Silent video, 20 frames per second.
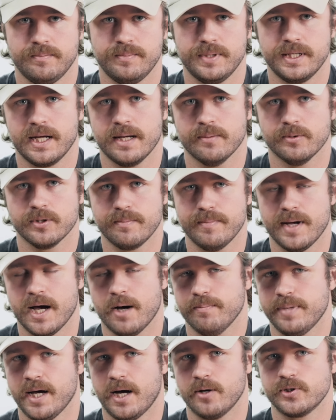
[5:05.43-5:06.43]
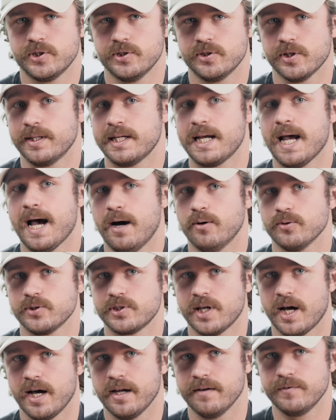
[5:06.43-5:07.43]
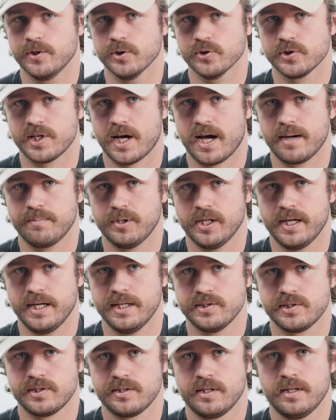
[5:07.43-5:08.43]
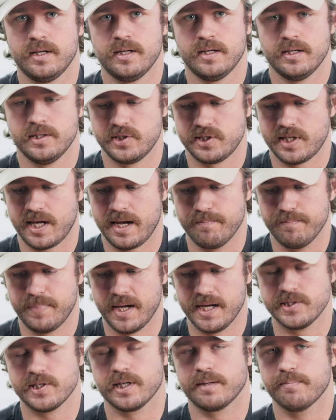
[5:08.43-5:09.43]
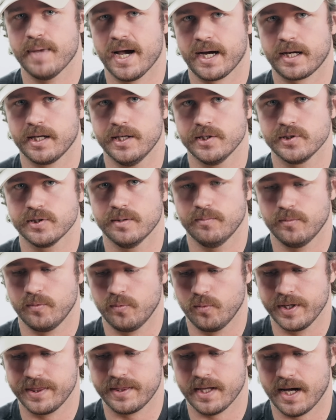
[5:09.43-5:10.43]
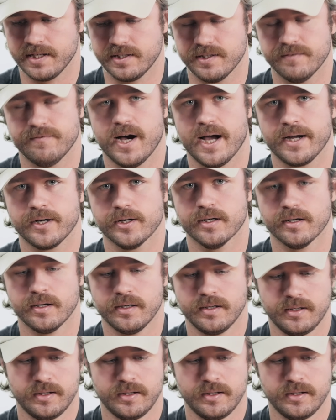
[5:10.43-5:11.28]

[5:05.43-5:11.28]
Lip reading: being able to mount pouches on the outside of your side plates. Same basic mechanism with that divider.